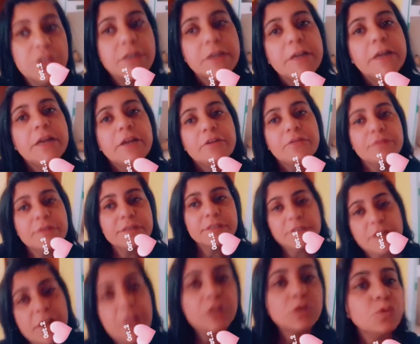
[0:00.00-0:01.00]
results,
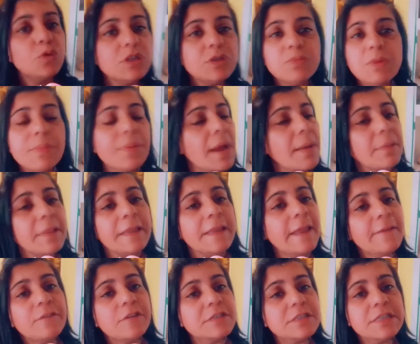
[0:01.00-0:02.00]
which we probably never
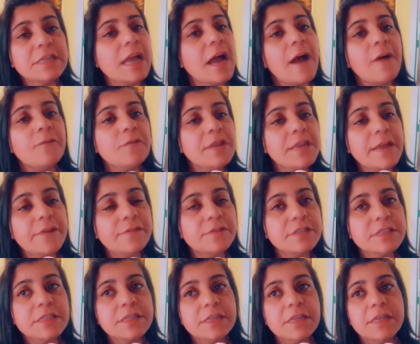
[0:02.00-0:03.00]
see, have we never
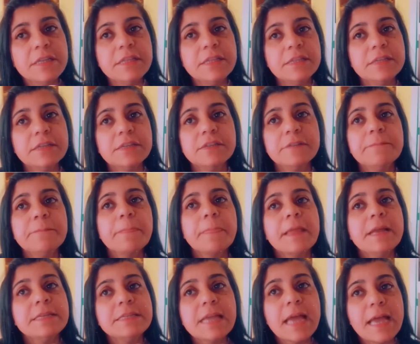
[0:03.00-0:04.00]
seen the
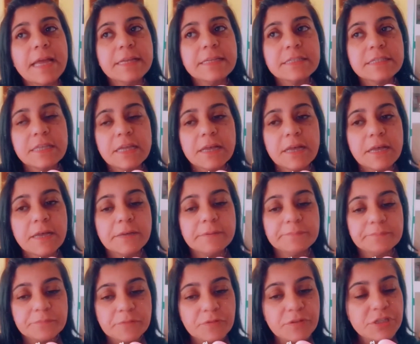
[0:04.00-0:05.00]
tax um,
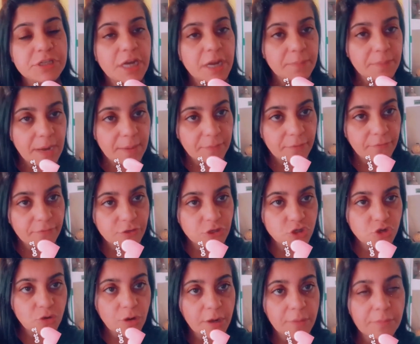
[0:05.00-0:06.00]
return paper for Trump.
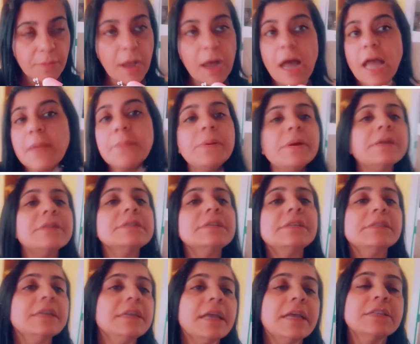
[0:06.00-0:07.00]
I personally think it's
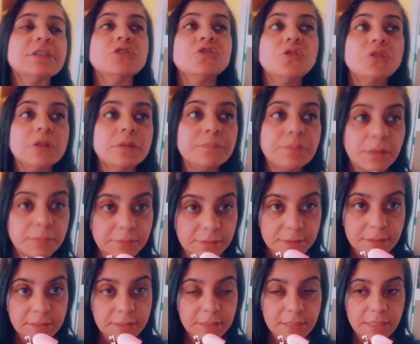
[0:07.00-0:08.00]
a total
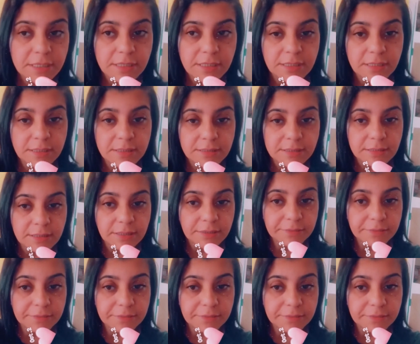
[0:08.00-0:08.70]
publicity uh, stunt.